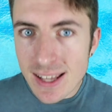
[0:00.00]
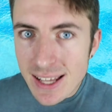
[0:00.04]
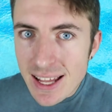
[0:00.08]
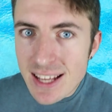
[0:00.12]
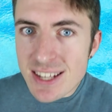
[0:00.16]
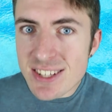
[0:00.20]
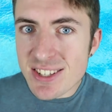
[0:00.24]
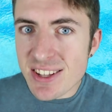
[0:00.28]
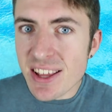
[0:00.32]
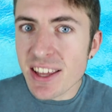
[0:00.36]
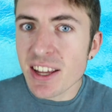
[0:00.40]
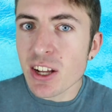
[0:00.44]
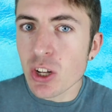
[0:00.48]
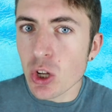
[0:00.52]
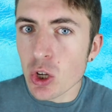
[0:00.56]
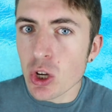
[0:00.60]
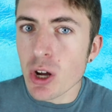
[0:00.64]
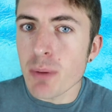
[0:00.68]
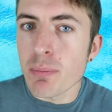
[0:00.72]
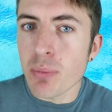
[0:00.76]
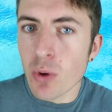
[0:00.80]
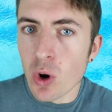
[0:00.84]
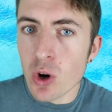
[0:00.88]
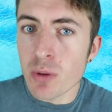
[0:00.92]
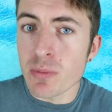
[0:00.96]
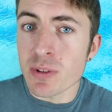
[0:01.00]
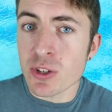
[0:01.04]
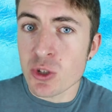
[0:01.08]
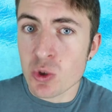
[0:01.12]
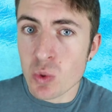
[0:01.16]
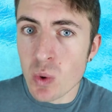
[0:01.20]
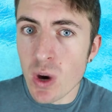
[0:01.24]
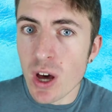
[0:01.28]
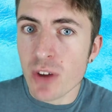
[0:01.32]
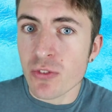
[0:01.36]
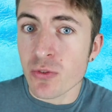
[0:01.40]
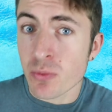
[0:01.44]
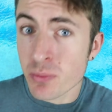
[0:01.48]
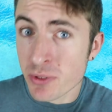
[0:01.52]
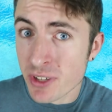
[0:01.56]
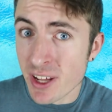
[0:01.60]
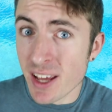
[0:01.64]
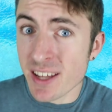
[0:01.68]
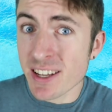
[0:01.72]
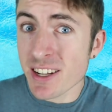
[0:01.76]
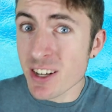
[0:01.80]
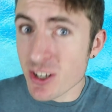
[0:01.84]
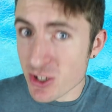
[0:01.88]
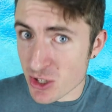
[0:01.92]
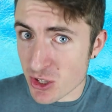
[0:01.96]
Let's take a look at Bournemouth's squad from
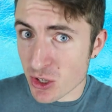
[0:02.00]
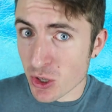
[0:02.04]
10 years